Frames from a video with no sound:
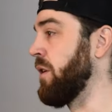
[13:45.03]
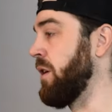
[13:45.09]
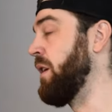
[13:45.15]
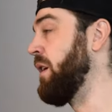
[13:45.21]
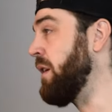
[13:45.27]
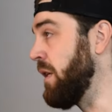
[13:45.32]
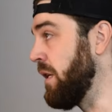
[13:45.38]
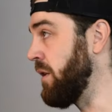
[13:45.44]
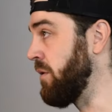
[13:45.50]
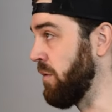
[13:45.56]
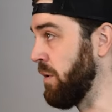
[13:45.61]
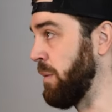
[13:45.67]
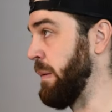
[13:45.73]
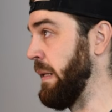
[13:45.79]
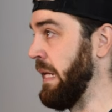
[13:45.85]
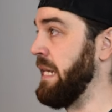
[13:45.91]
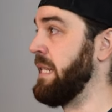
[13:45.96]
gonna need to
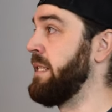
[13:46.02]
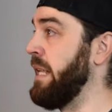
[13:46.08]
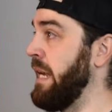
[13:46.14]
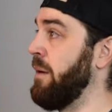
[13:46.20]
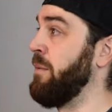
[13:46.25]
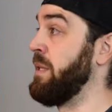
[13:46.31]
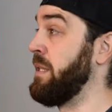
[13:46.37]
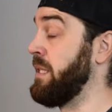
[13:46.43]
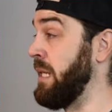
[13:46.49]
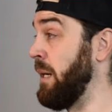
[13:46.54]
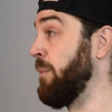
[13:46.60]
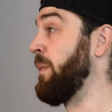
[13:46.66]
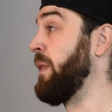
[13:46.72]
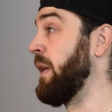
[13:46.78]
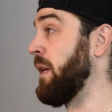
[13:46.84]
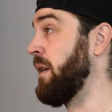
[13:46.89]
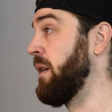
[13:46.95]
replace that with
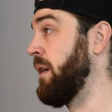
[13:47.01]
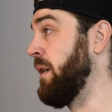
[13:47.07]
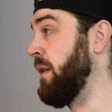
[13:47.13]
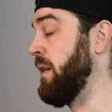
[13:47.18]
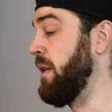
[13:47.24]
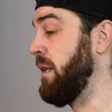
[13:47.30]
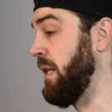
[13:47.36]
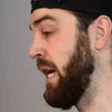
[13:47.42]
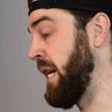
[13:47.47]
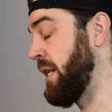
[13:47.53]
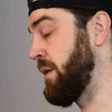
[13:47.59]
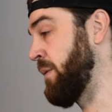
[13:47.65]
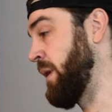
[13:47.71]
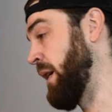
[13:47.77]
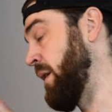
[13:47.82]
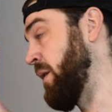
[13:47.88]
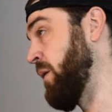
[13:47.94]
something. And that's
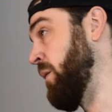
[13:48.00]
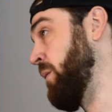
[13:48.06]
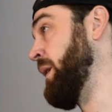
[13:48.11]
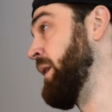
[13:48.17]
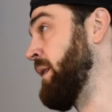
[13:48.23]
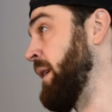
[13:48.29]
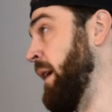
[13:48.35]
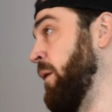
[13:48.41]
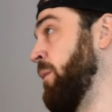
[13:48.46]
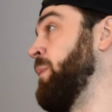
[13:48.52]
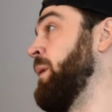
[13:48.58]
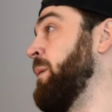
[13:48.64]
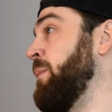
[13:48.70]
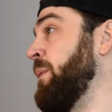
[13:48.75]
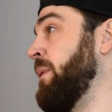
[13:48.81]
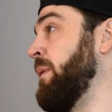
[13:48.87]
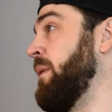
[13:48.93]
what I always tell
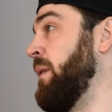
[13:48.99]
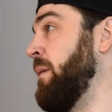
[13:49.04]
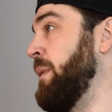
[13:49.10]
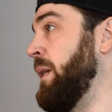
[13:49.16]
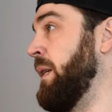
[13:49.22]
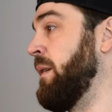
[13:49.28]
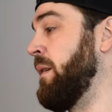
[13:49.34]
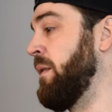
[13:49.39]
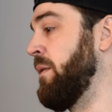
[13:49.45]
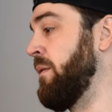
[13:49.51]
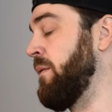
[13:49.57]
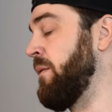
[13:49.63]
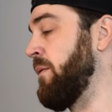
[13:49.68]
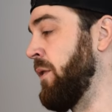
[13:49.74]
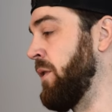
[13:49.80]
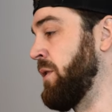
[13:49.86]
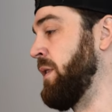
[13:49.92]
people. I mean,
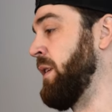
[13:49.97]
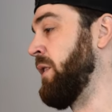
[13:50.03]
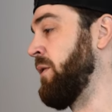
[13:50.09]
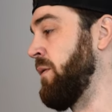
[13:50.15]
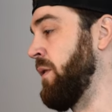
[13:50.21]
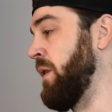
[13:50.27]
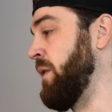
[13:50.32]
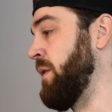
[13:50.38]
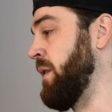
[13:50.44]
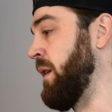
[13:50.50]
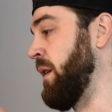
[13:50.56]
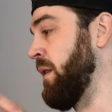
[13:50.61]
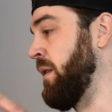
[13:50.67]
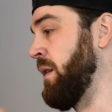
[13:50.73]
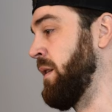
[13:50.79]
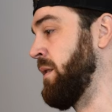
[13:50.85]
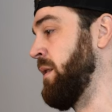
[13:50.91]
first things first,
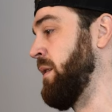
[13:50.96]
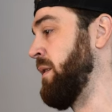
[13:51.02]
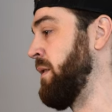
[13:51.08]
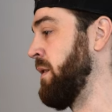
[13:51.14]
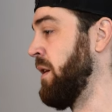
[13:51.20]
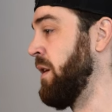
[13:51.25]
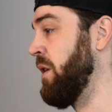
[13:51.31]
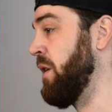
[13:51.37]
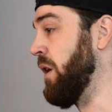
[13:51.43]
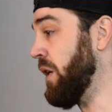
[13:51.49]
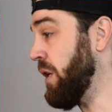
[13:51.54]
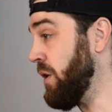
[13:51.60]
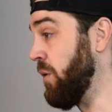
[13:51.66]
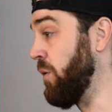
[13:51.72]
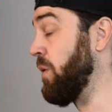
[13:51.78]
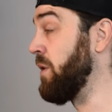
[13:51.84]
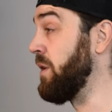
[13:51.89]
like, this is
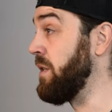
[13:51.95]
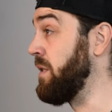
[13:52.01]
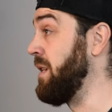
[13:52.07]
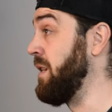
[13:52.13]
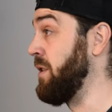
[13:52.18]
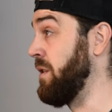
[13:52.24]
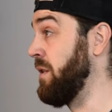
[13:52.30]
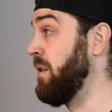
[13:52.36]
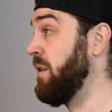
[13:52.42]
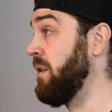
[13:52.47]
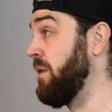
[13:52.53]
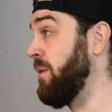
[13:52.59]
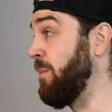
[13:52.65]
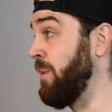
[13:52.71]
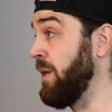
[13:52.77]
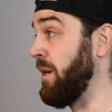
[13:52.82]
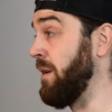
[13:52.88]
your decision.
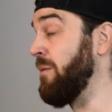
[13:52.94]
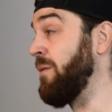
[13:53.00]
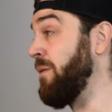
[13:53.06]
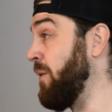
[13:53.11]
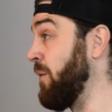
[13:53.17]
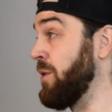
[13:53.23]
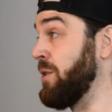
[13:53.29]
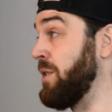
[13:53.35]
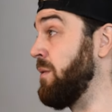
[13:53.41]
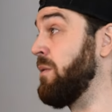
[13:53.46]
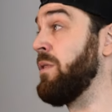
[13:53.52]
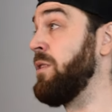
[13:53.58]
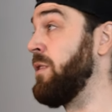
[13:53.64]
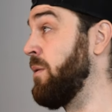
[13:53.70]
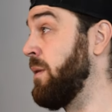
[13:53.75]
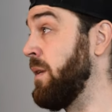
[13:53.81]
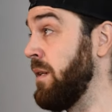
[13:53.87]
Nobody can force you to
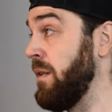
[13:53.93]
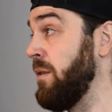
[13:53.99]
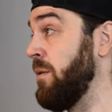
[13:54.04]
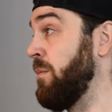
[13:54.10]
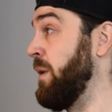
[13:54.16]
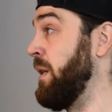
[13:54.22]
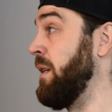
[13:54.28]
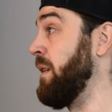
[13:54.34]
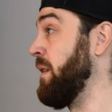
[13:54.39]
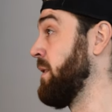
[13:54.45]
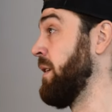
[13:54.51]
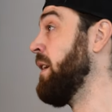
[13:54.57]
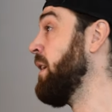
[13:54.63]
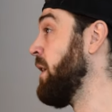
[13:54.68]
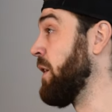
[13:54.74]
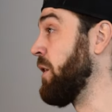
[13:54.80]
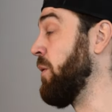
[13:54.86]
do it. Nobody's
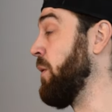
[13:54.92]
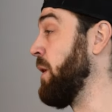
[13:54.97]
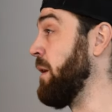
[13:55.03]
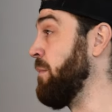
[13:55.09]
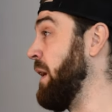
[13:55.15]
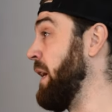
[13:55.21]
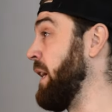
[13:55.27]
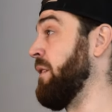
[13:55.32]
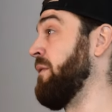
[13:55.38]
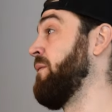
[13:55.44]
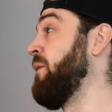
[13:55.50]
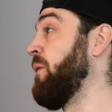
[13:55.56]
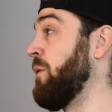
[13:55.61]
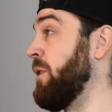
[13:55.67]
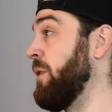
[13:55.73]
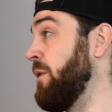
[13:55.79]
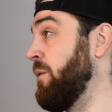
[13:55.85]
going to make it
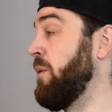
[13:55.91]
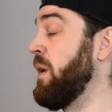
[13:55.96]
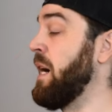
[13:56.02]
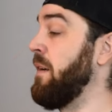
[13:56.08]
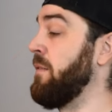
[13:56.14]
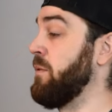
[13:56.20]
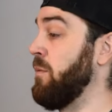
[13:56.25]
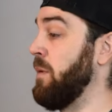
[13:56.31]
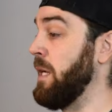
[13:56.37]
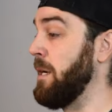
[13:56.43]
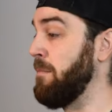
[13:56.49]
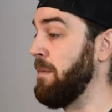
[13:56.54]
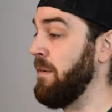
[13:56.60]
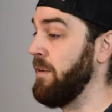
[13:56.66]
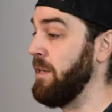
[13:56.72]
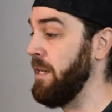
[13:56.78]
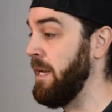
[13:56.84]
for you. You have to wake up
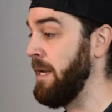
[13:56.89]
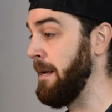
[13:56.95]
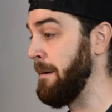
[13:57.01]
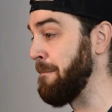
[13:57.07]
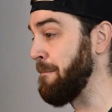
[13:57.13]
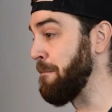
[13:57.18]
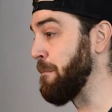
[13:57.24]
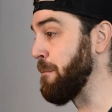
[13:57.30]
every day